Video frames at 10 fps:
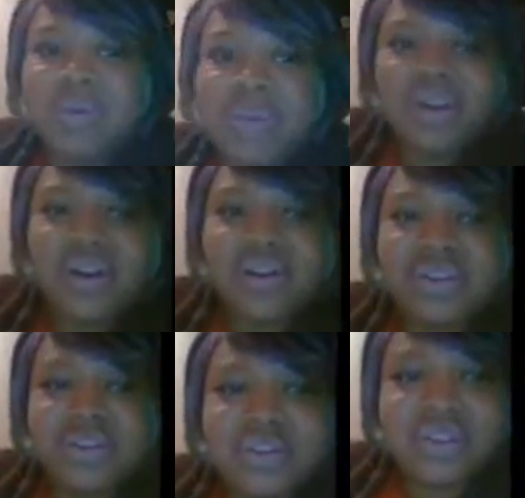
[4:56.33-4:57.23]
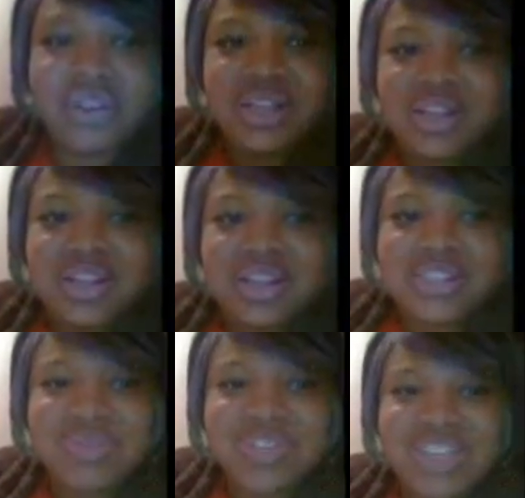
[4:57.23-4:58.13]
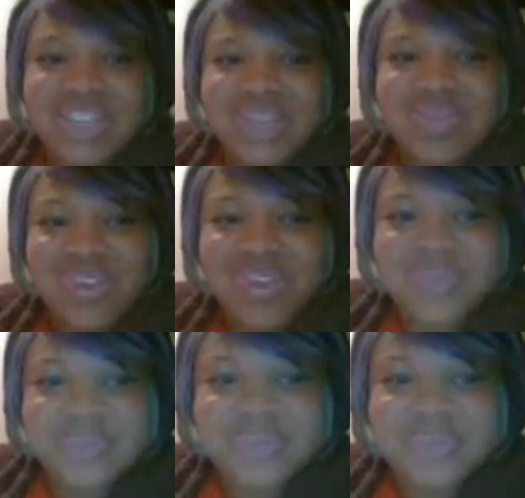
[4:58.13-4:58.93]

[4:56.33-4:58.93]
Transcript: bear? Hold on. That's my Jakey bear.